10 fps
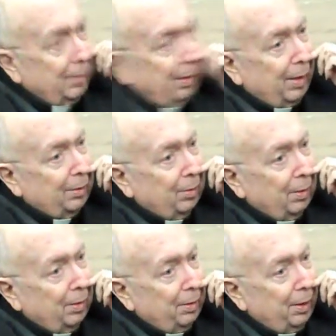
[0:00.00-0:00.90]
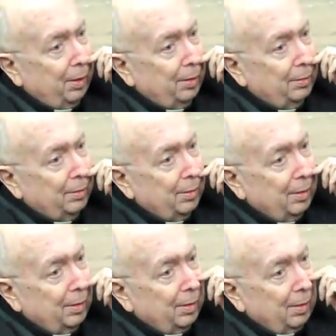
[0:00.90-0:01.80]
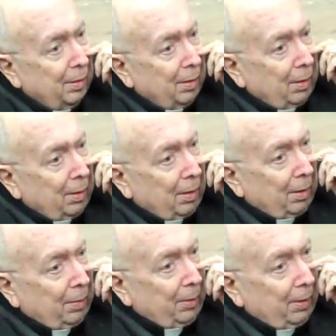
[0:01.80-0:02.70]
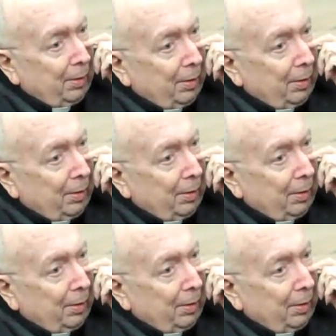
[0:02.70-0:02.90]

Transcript: electoral years, I mean,